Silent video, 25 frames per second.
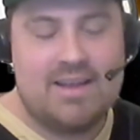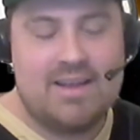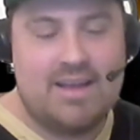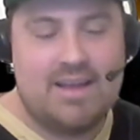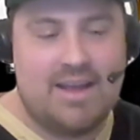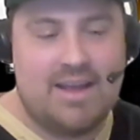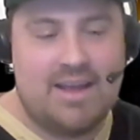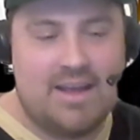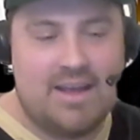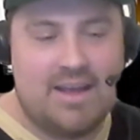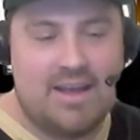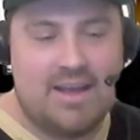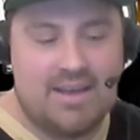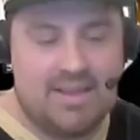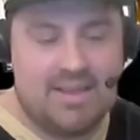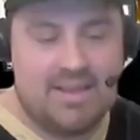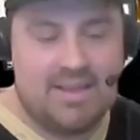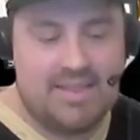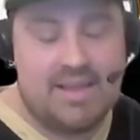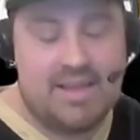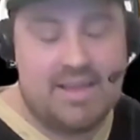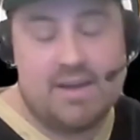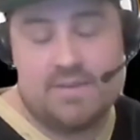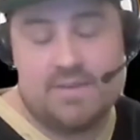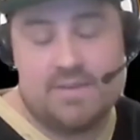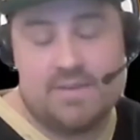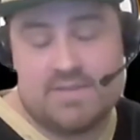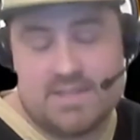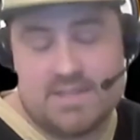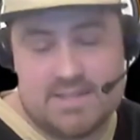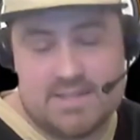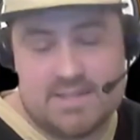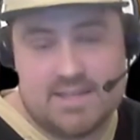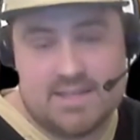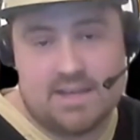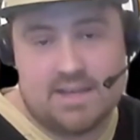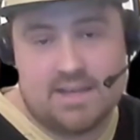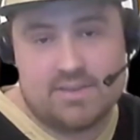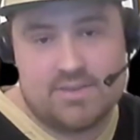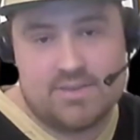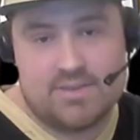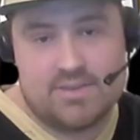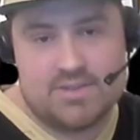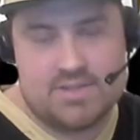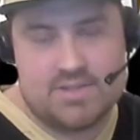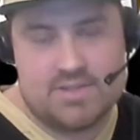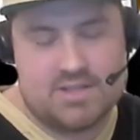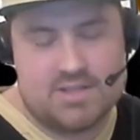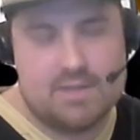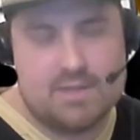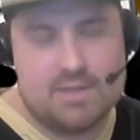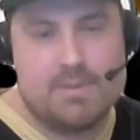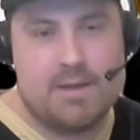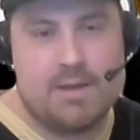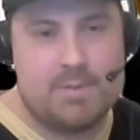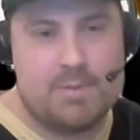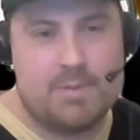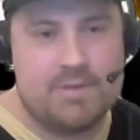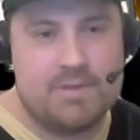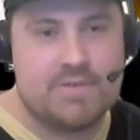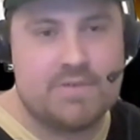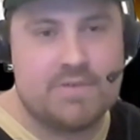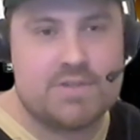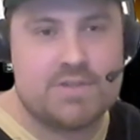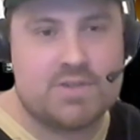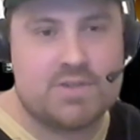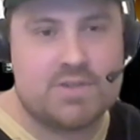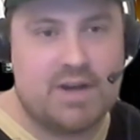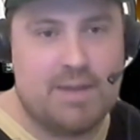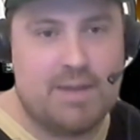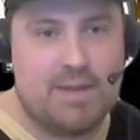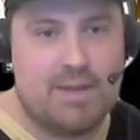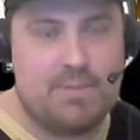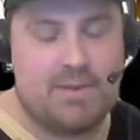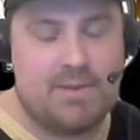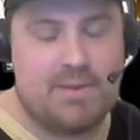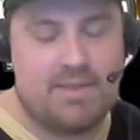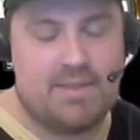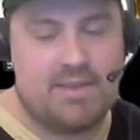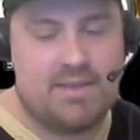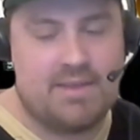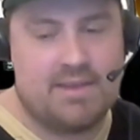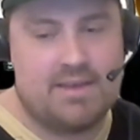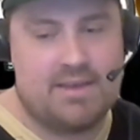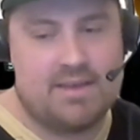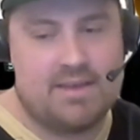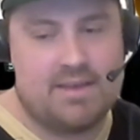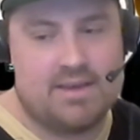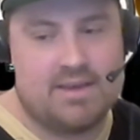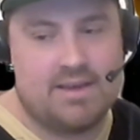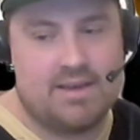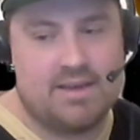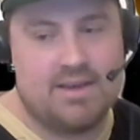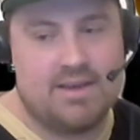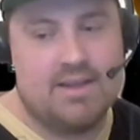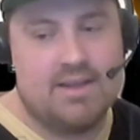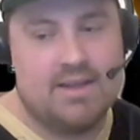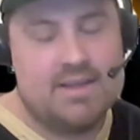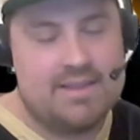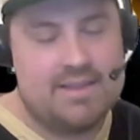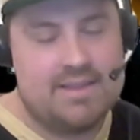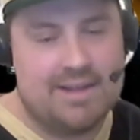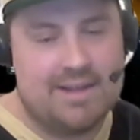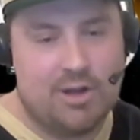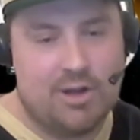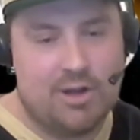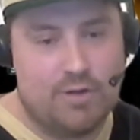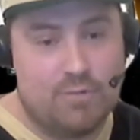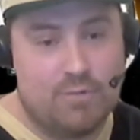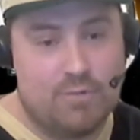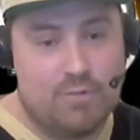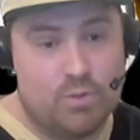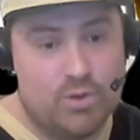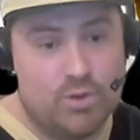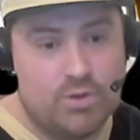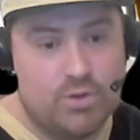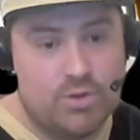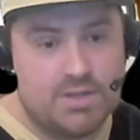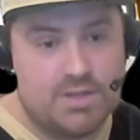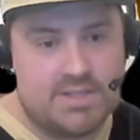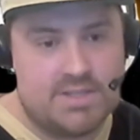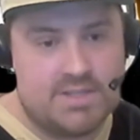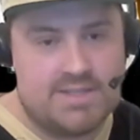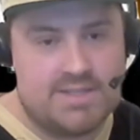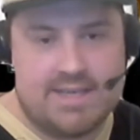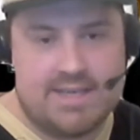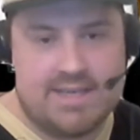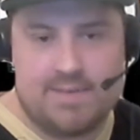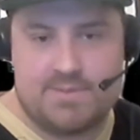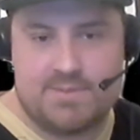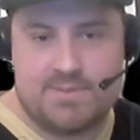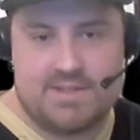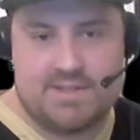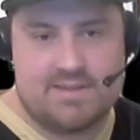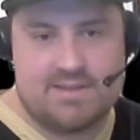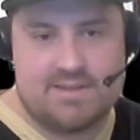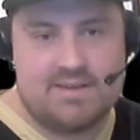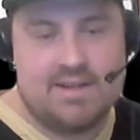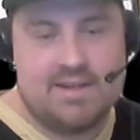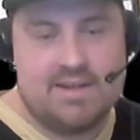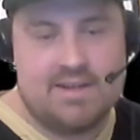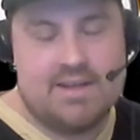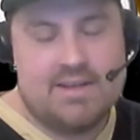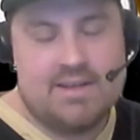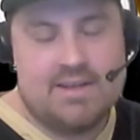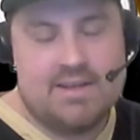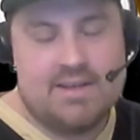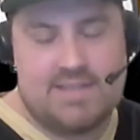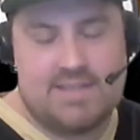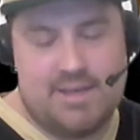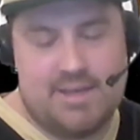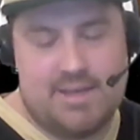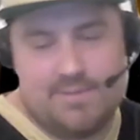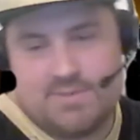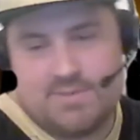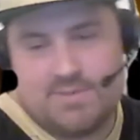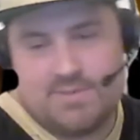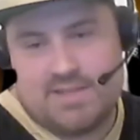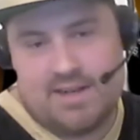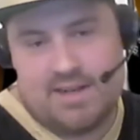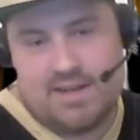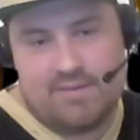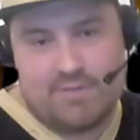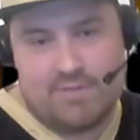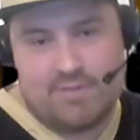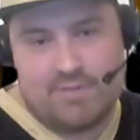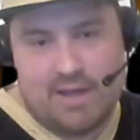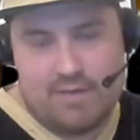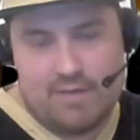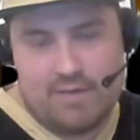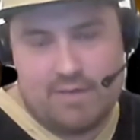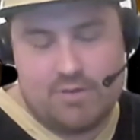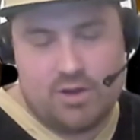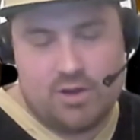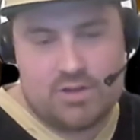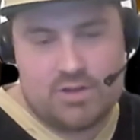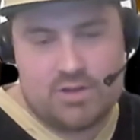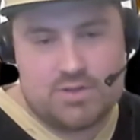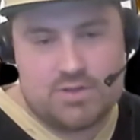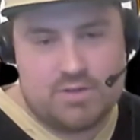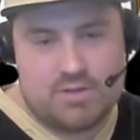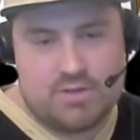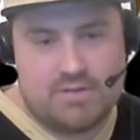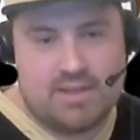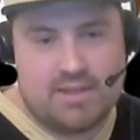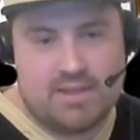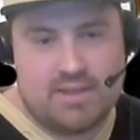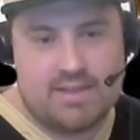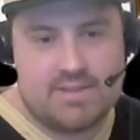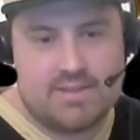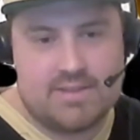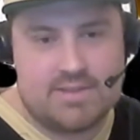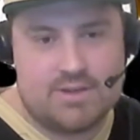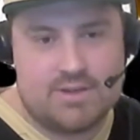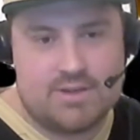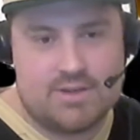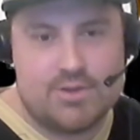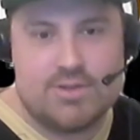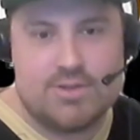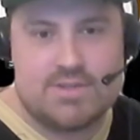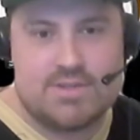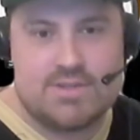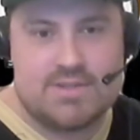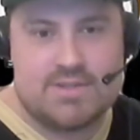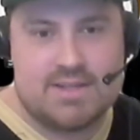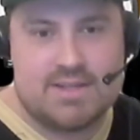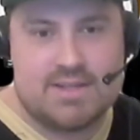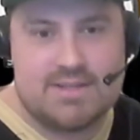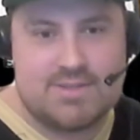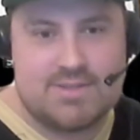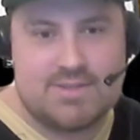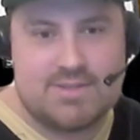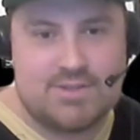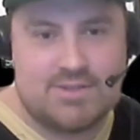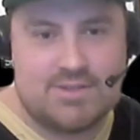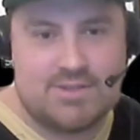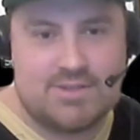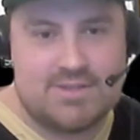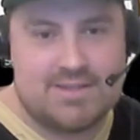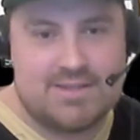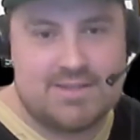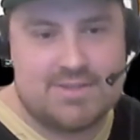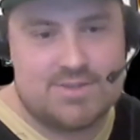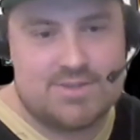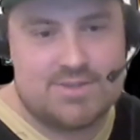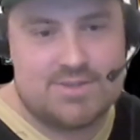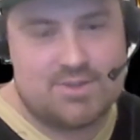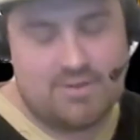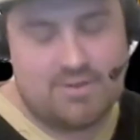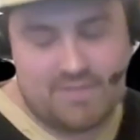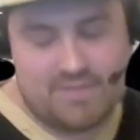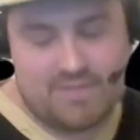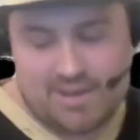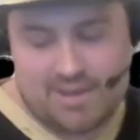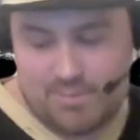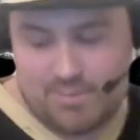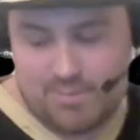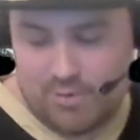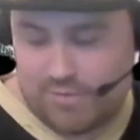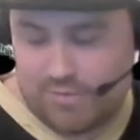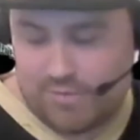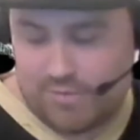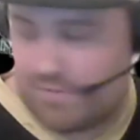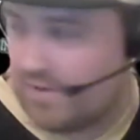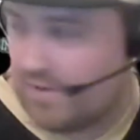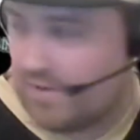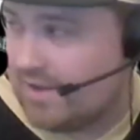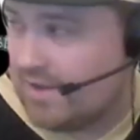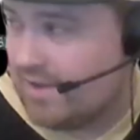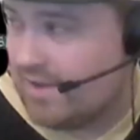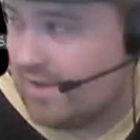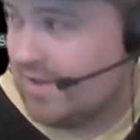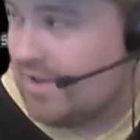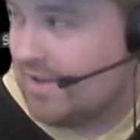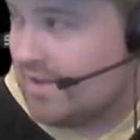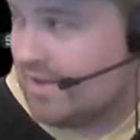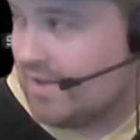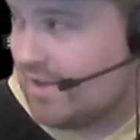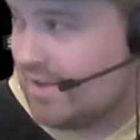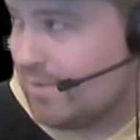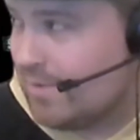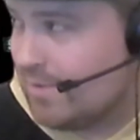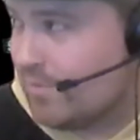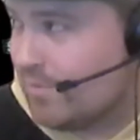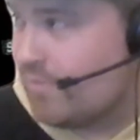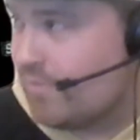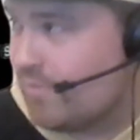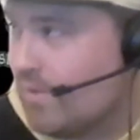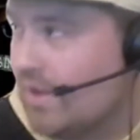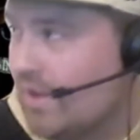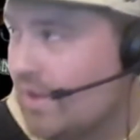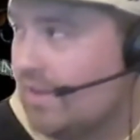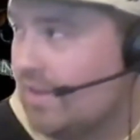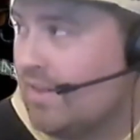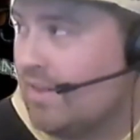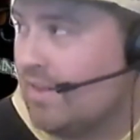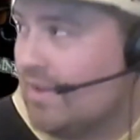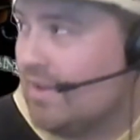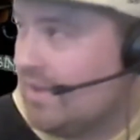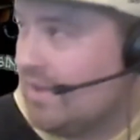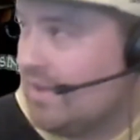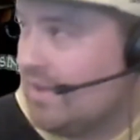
in the NFC South, because it's going to be a bit of a scrap. I think a lot of wounded teams and teams that have got sort of nothing to lose tend to sort of come off well.